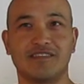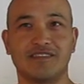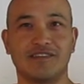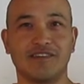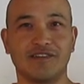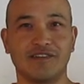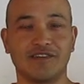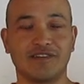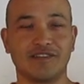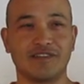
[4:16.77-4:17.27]

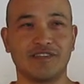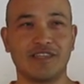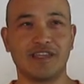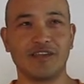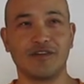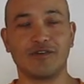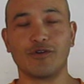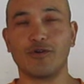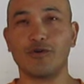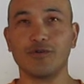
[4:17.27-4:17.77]
they
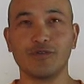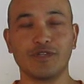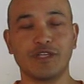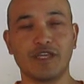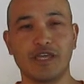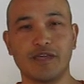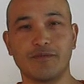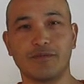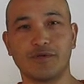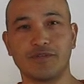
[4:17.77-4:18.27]
are only
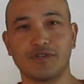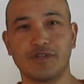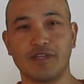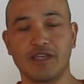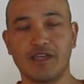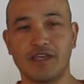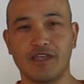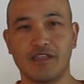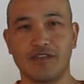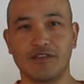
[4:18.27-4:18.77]
able to
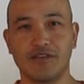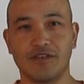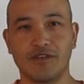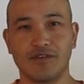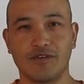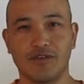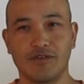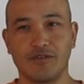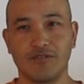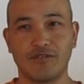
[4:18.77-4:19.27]
hit
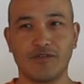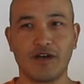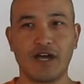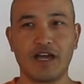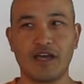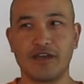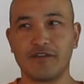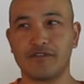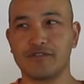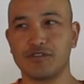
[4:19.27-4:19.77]

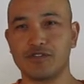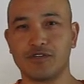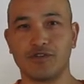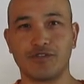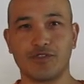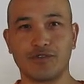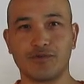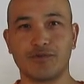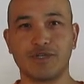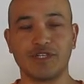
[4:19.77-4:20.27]
5 to
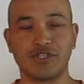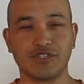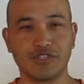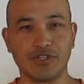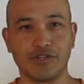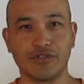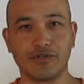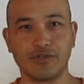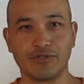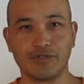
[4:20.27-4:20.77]
3
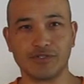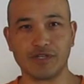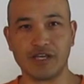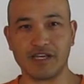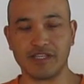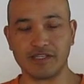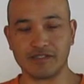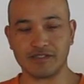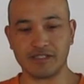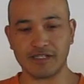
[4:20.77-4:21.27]
shuttles
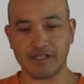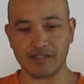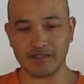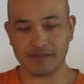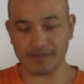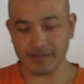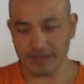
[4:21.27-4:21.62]
out of 10.